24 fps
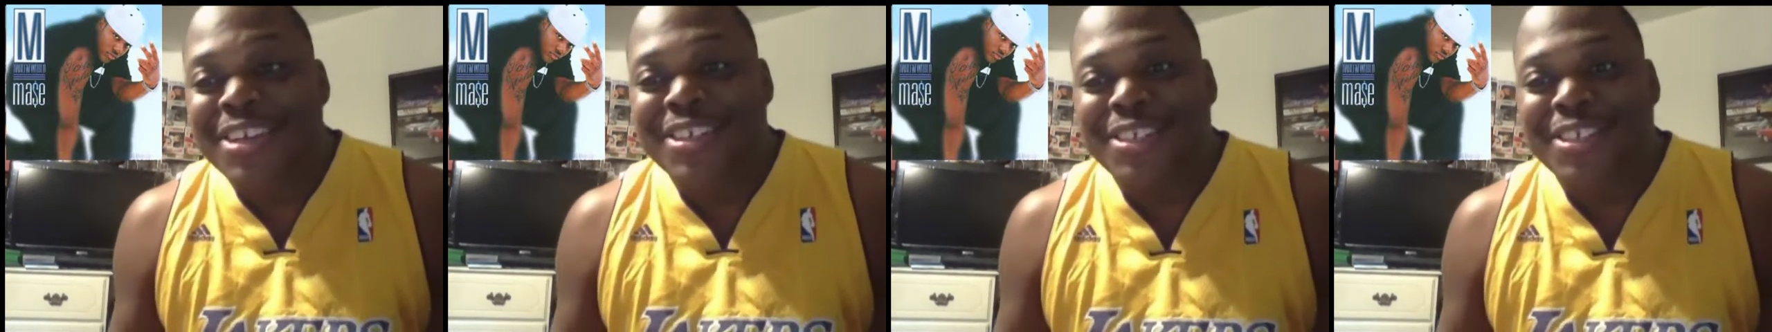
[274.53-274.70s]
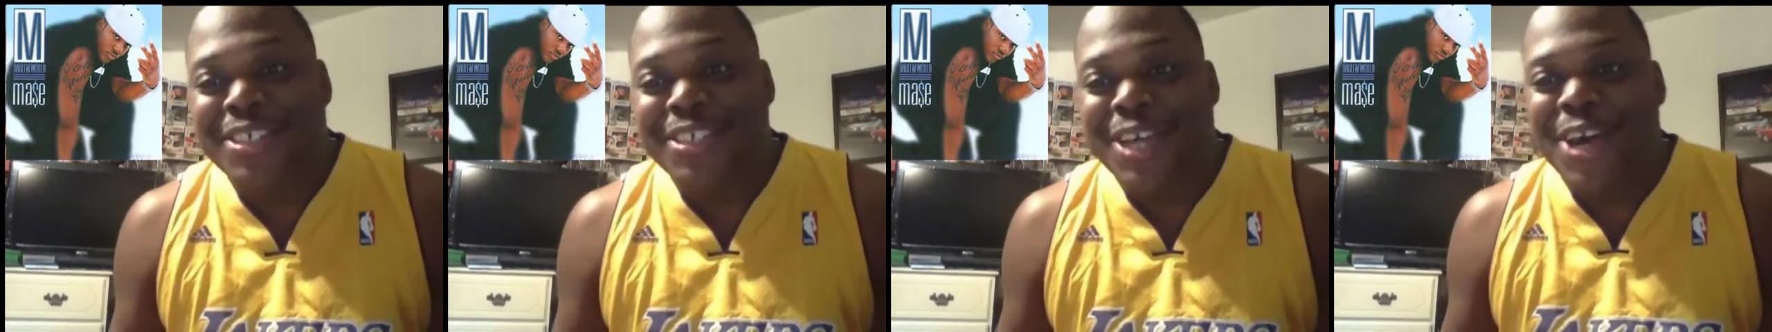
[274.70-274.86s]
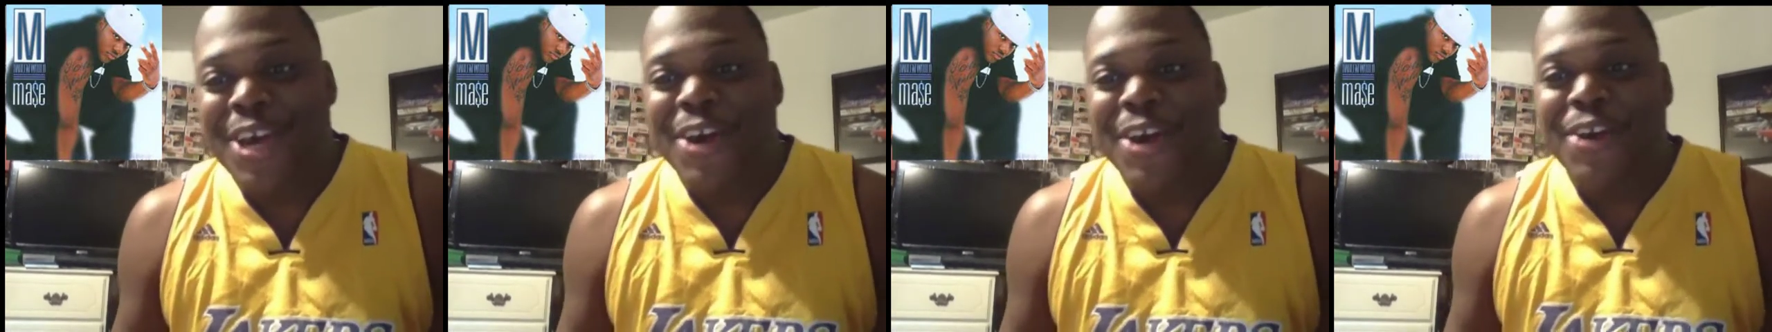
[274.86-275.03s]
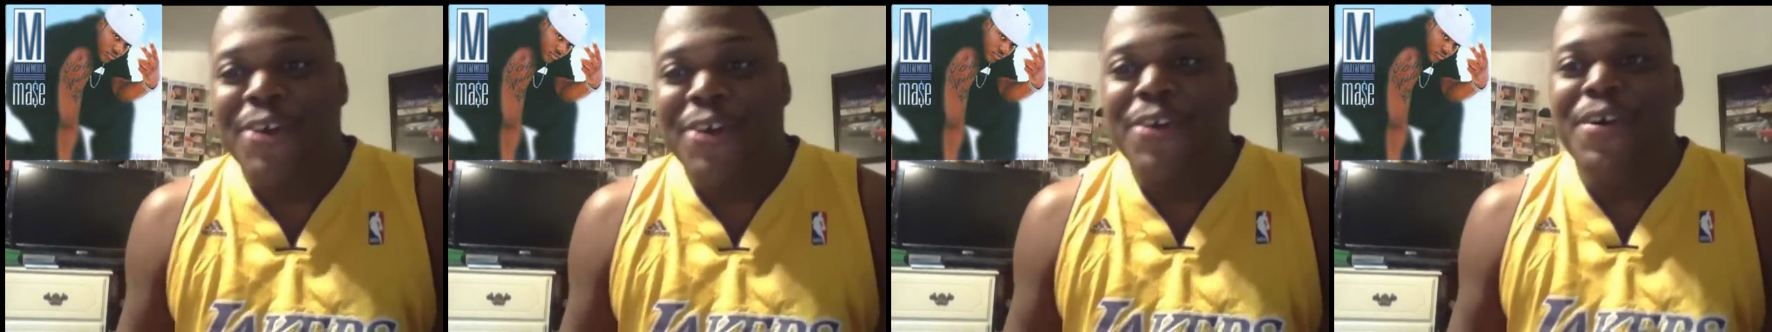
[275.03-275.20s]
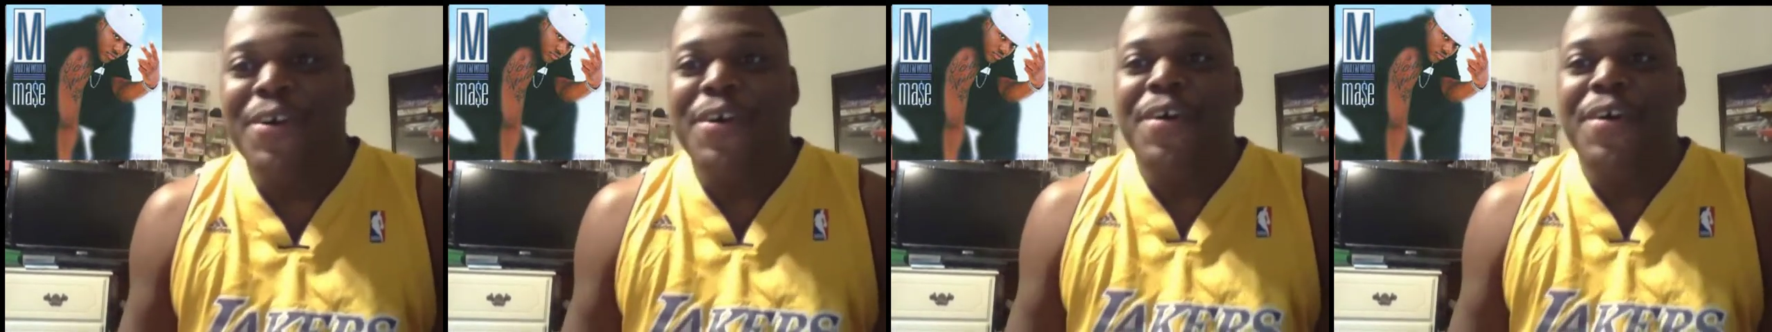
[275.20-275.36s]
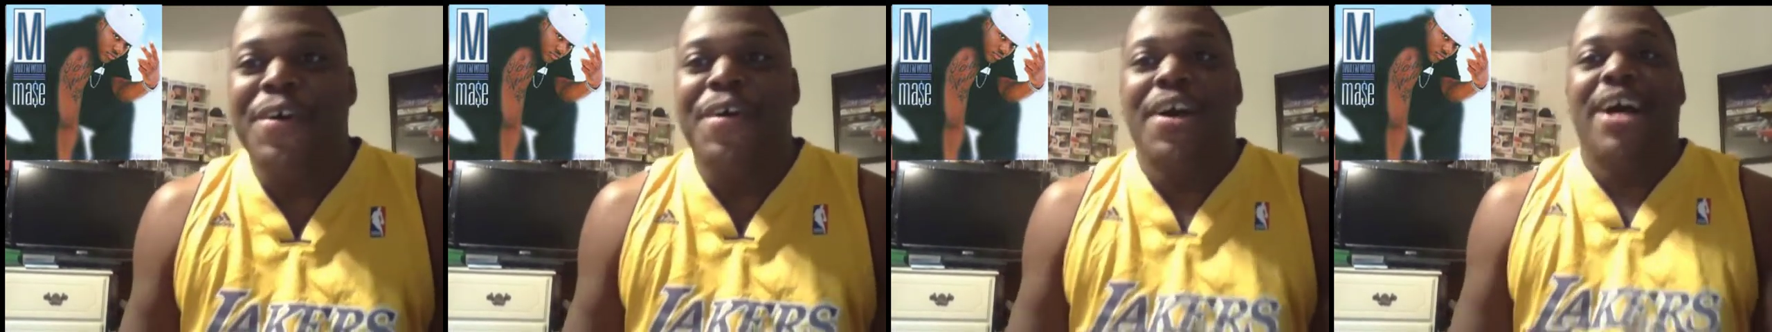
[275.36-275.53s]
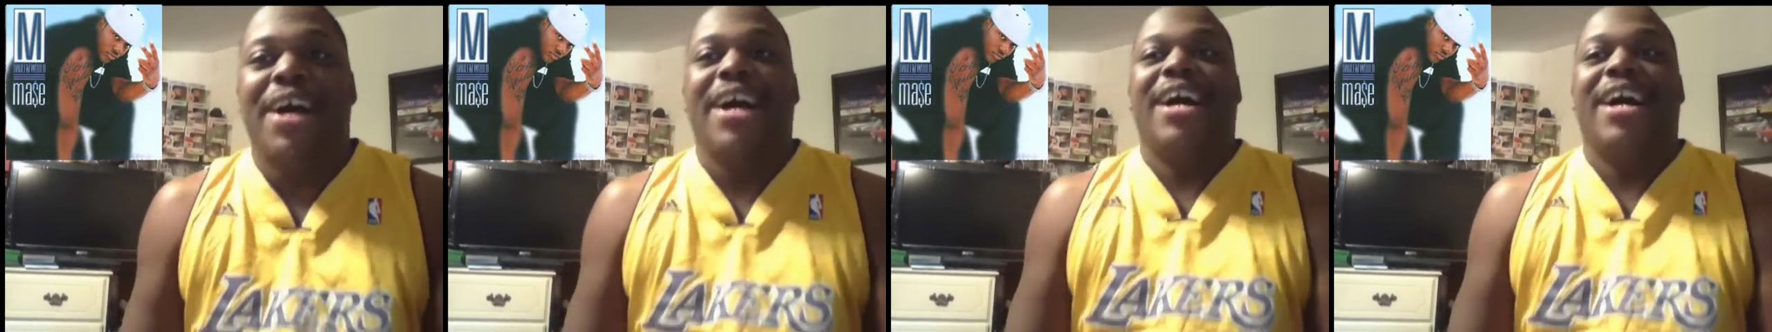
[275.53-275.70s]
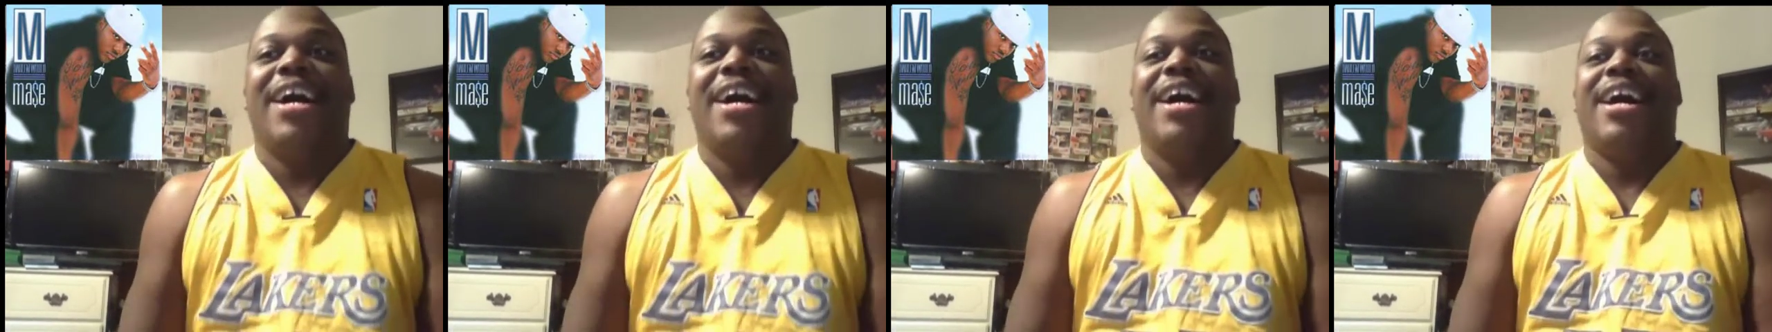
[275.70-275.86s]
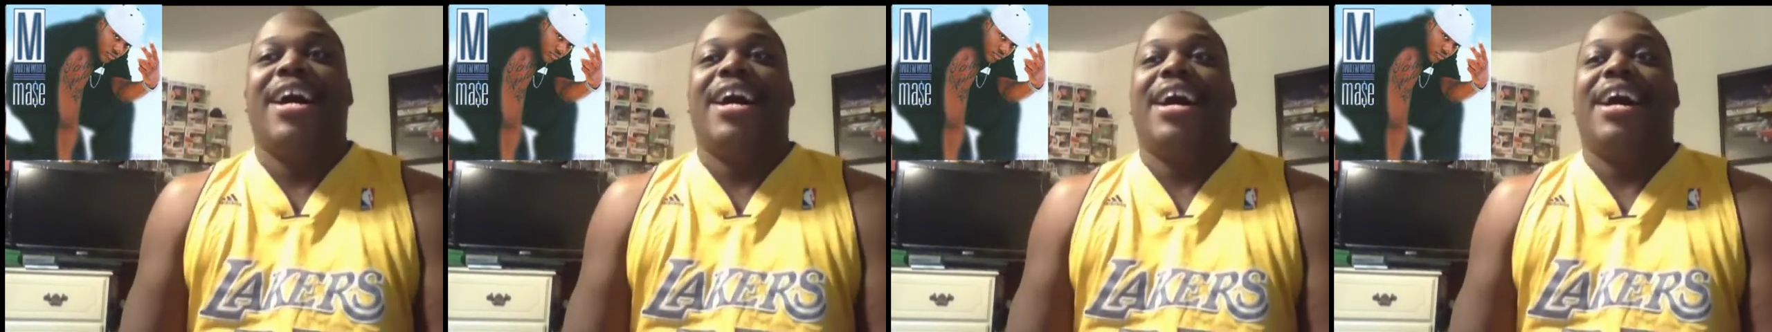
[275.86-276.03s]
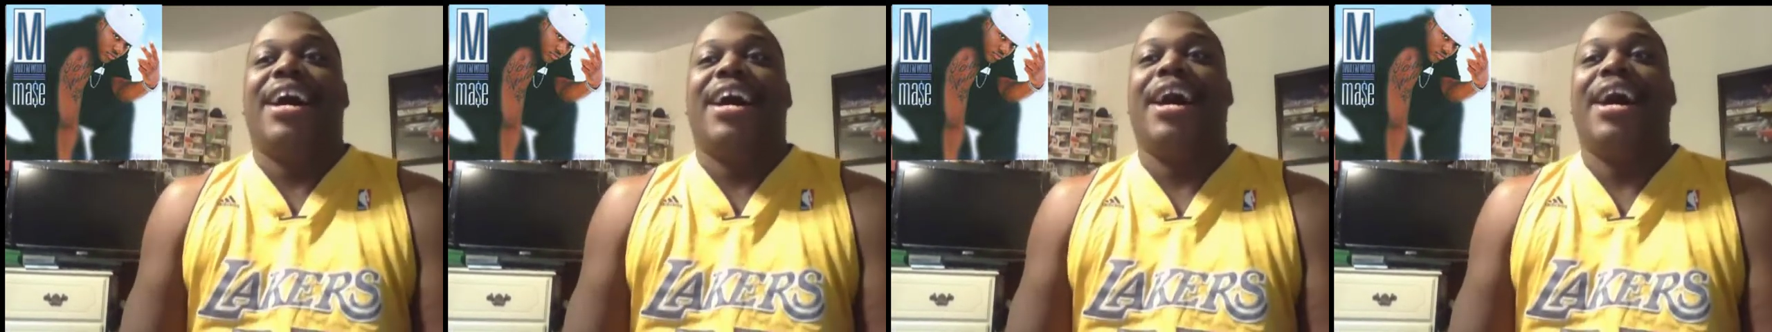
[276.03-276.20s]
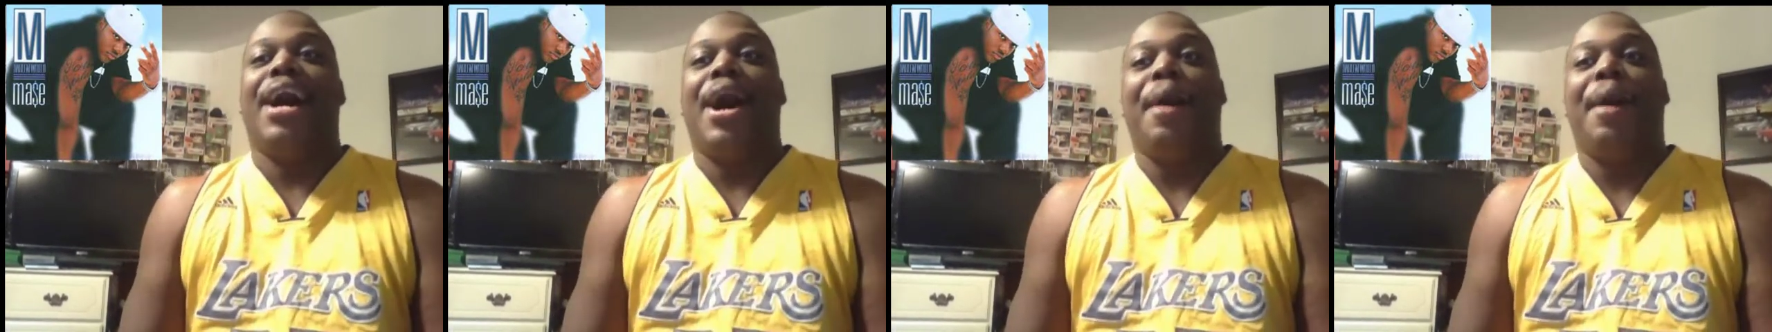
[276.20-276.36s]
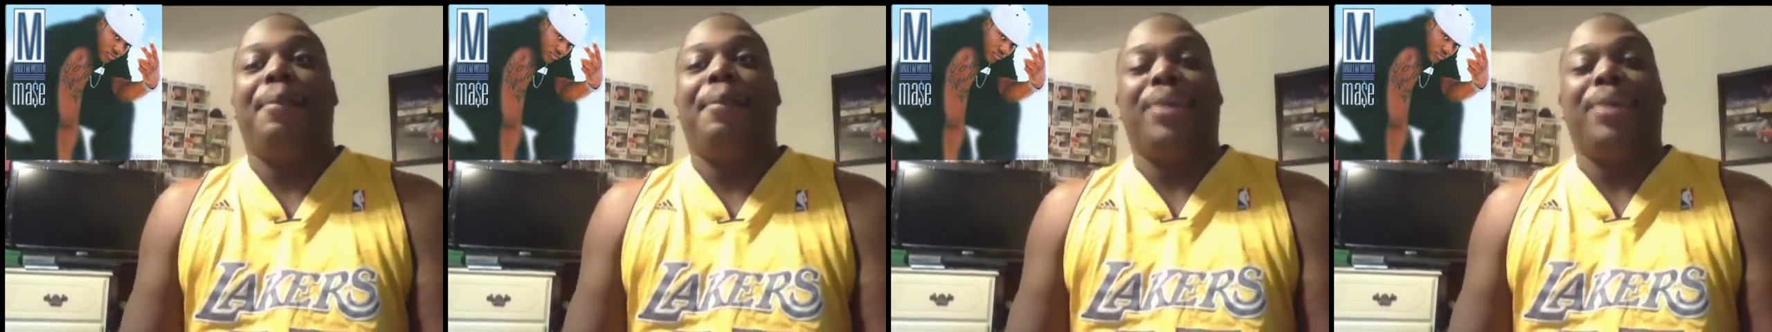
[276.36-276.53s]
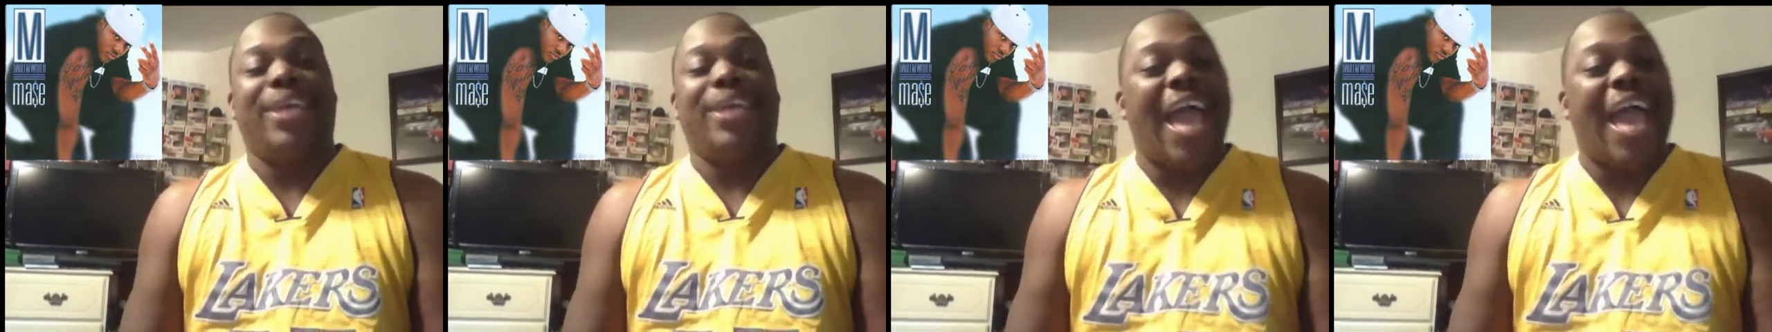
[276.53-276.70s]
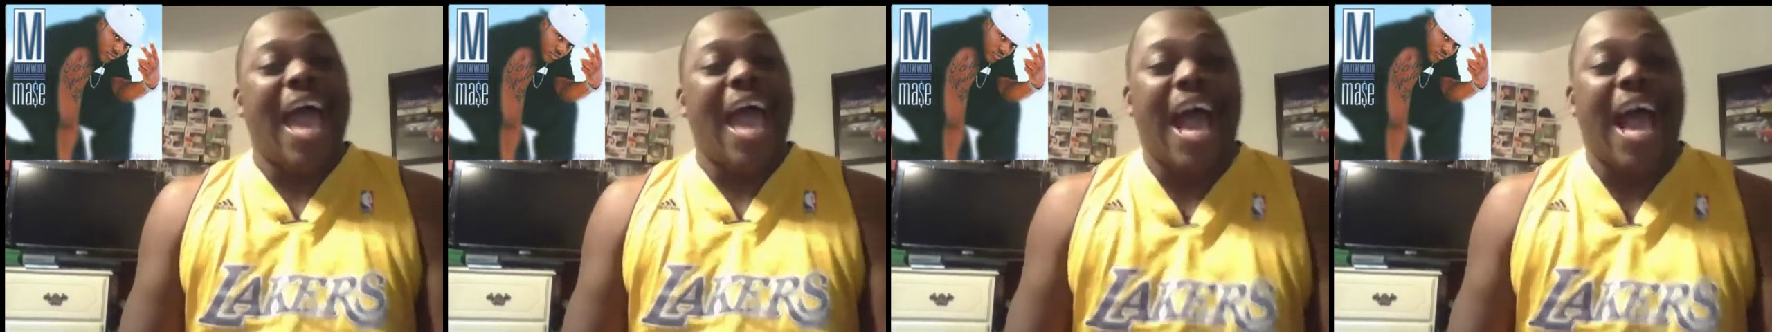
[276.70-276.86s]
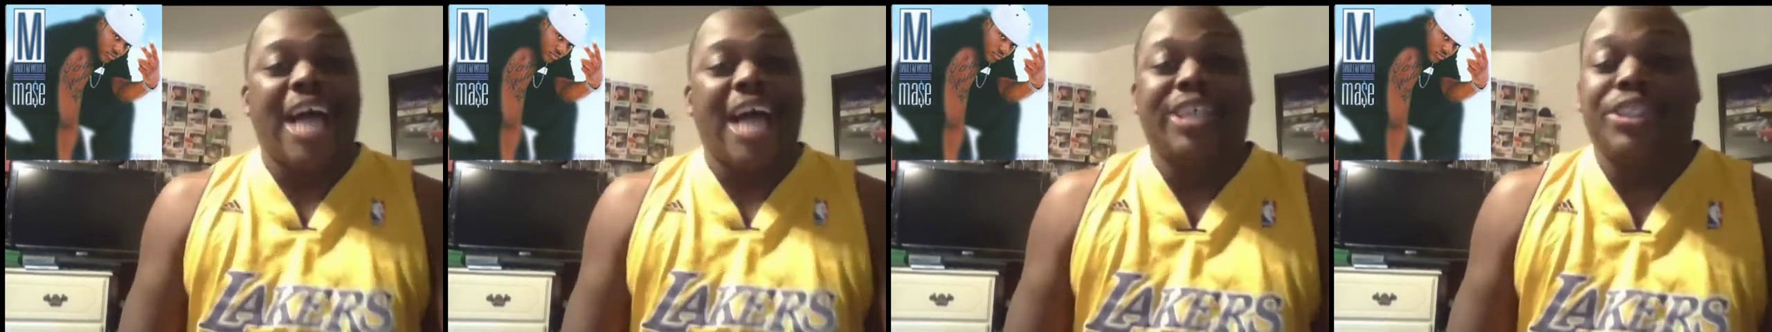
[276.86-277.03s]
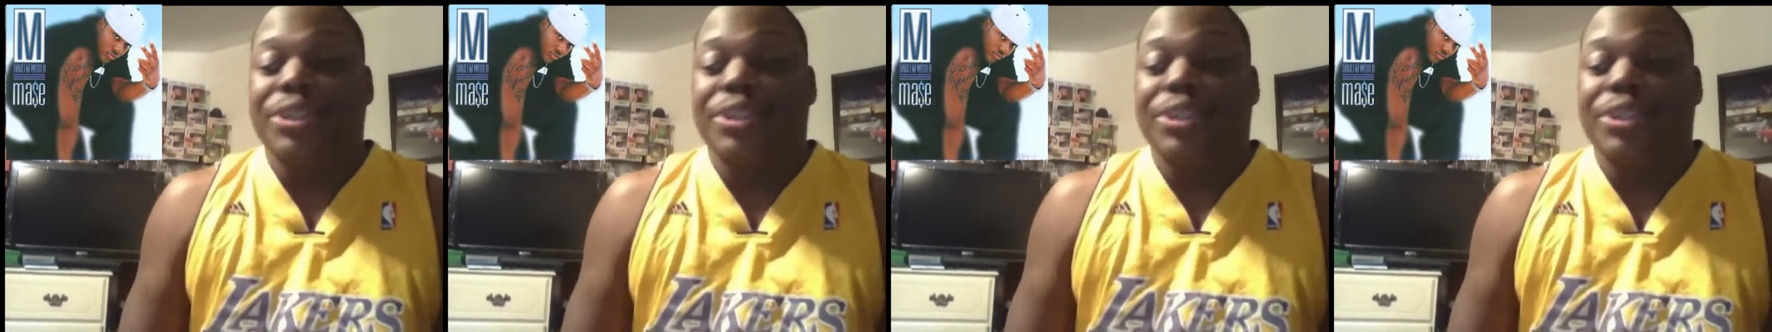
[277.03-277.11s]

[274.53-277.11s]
So, but yeah,